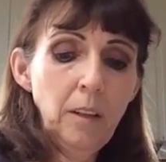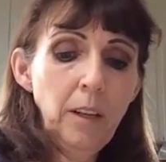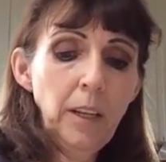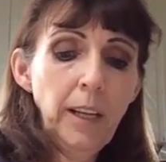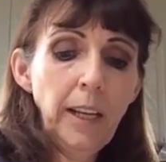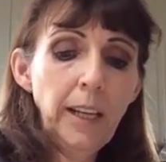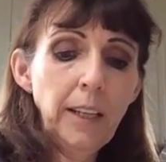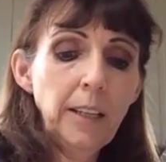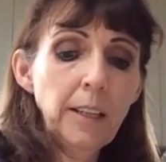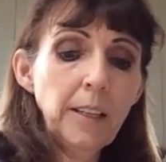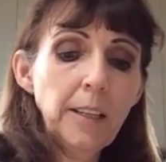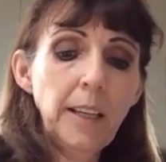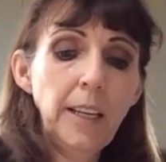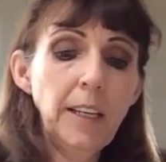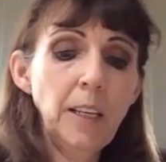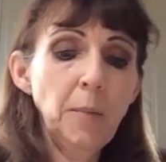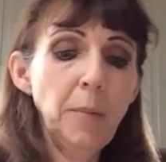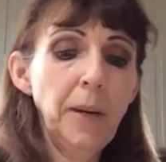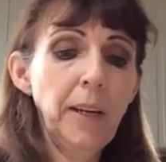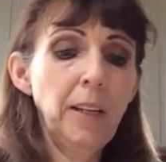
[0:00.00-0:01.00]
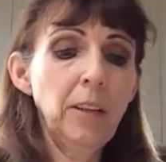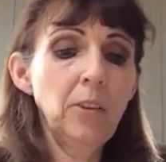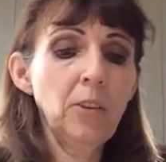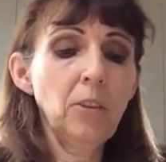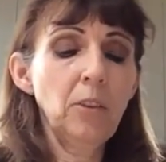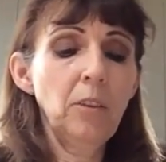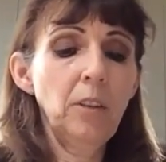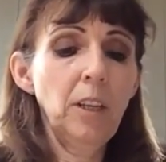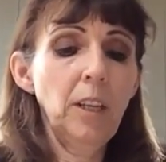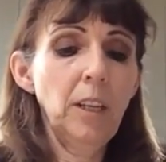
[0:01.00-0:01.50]
Again, as I say, it depends
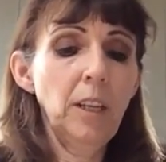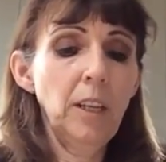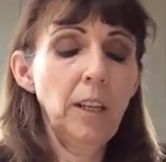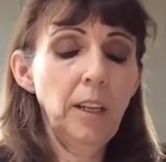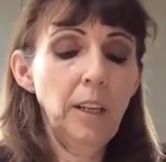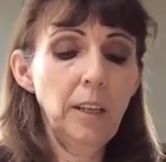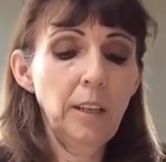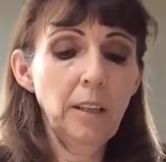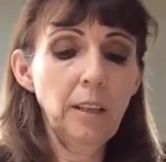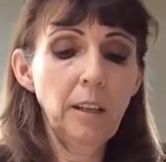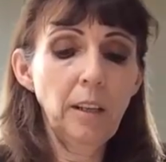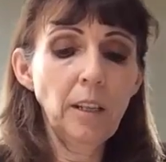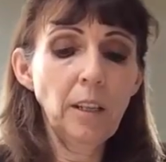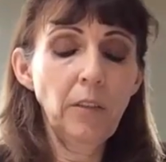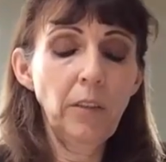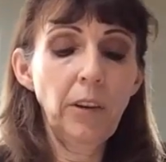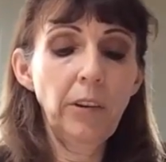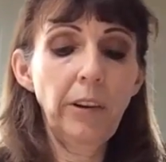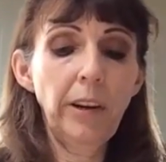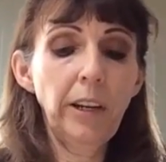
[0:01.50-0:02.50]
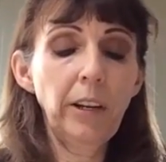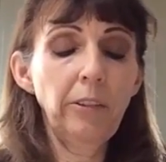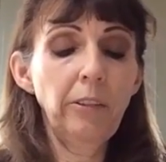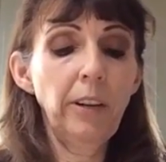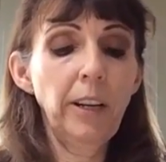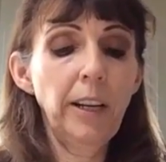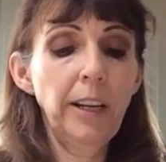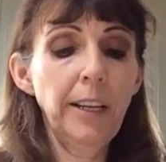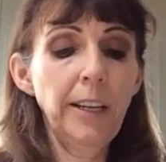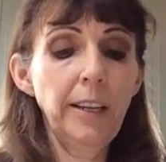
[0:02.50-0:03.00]
on the size of your egg
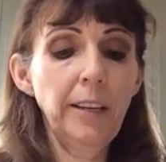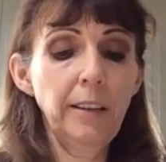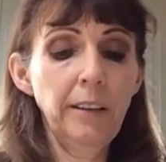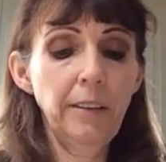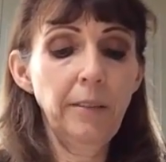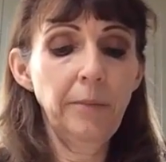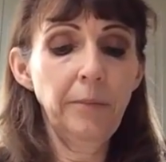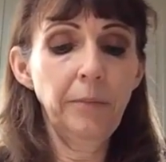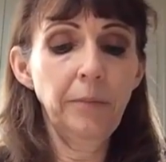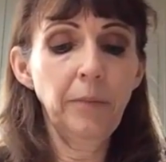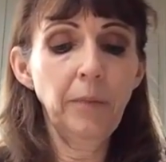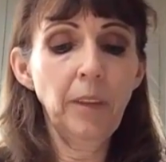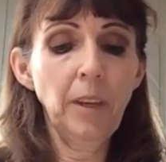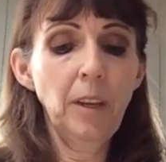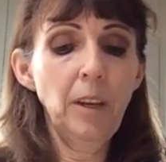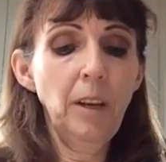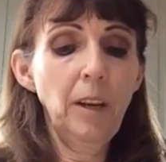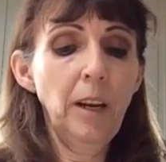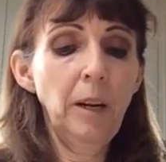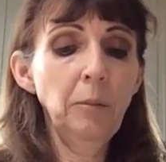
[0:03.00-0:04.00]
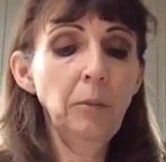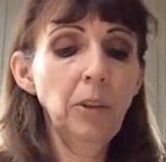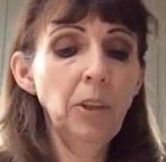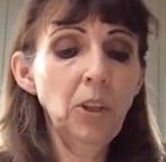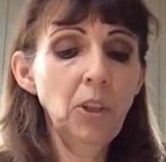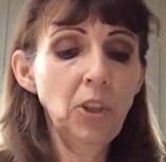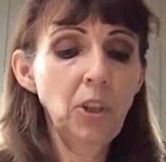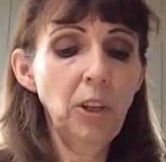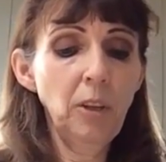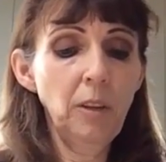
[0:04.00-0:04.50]
really. I'm
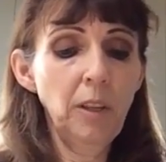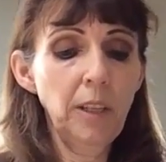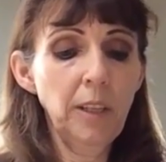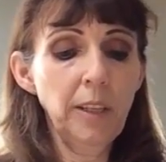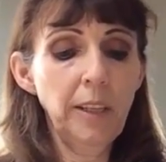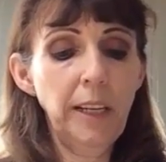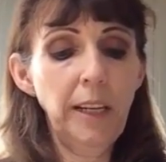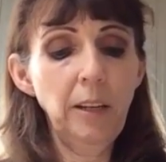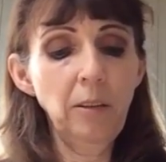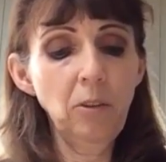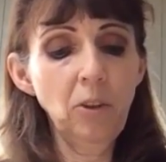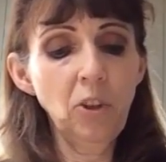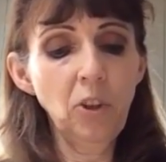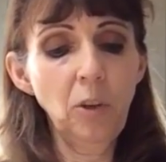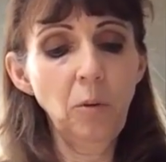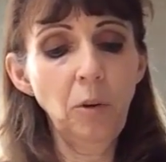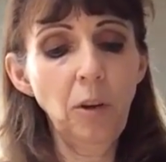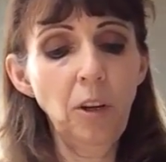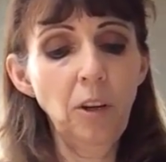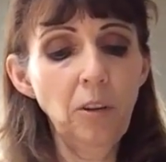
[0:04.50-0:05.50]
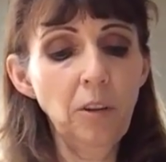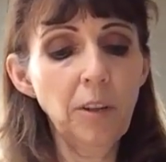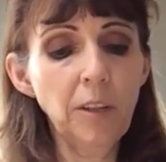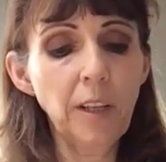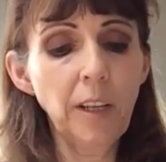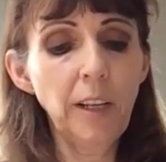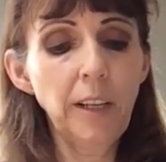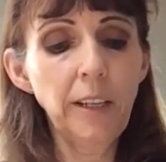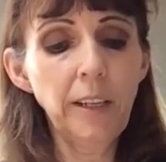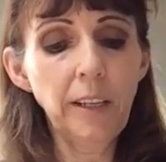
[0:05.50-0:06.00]
going to show you this now, I'll show you what it
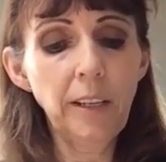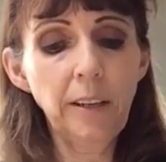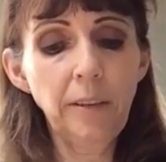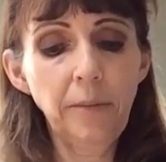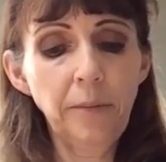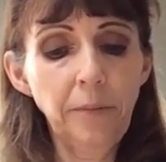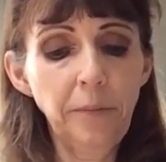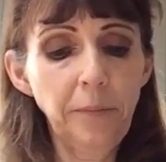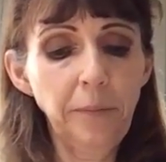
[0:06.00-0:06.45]
looks like.